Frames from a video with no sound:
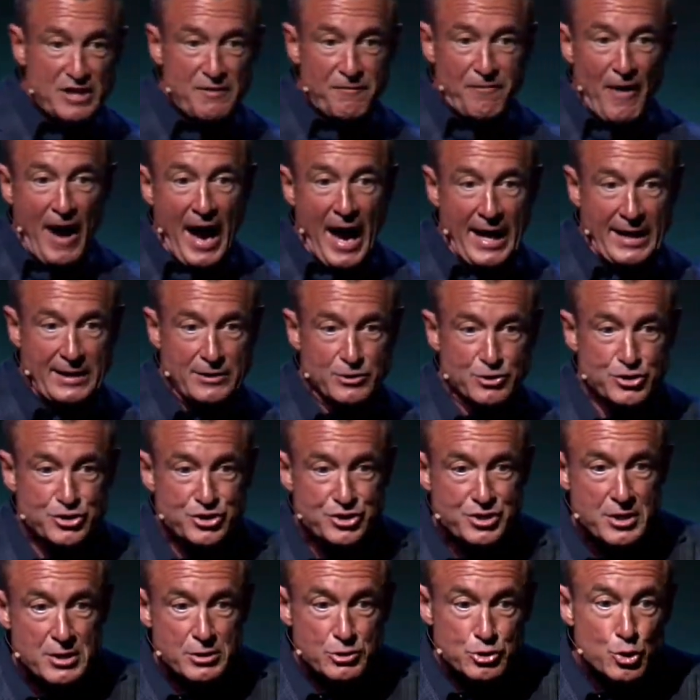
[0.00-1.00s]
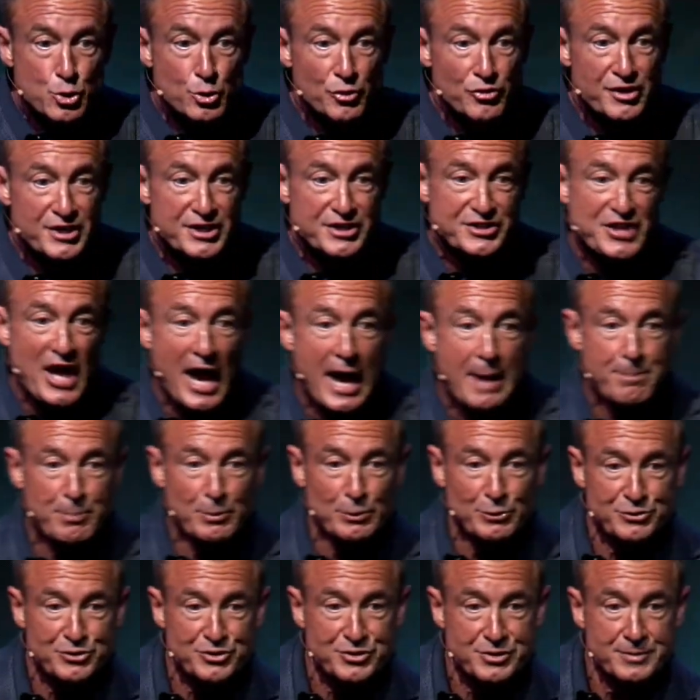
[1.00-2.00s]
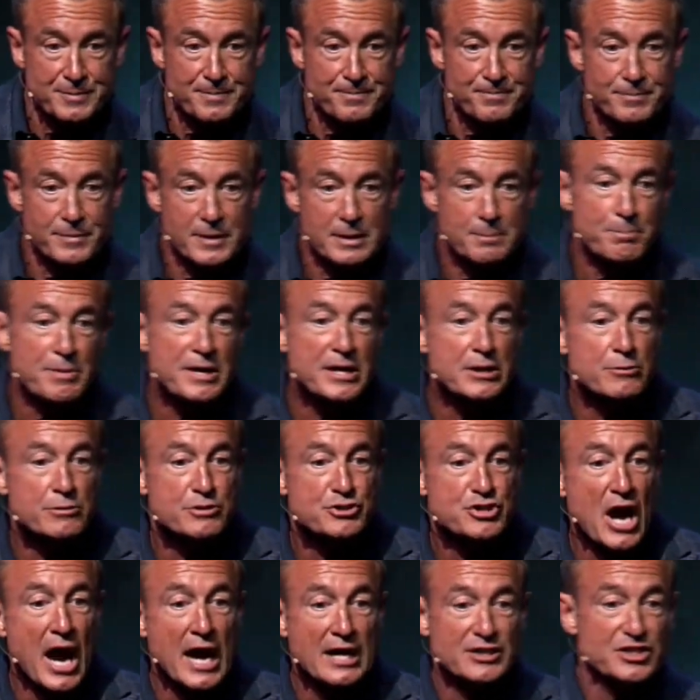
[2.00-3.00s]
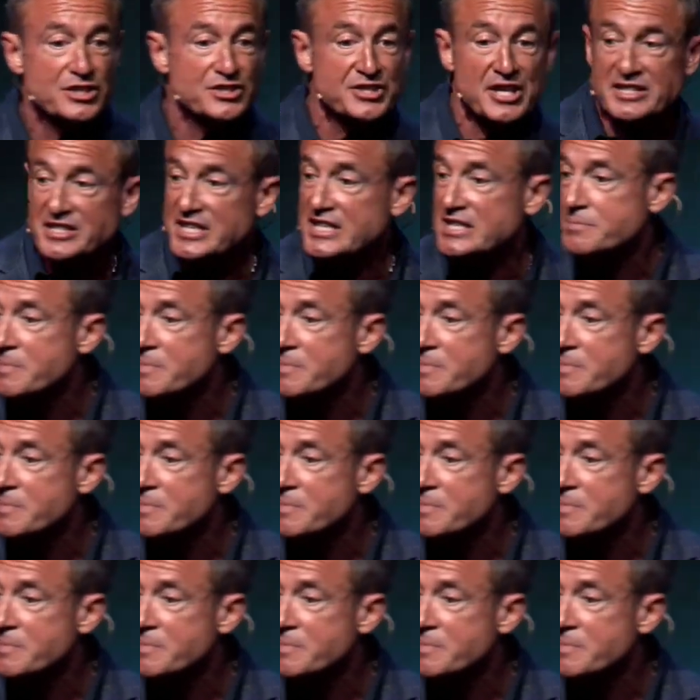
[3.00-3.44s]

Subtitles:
she finds two of the disciples, Peter and John. She says,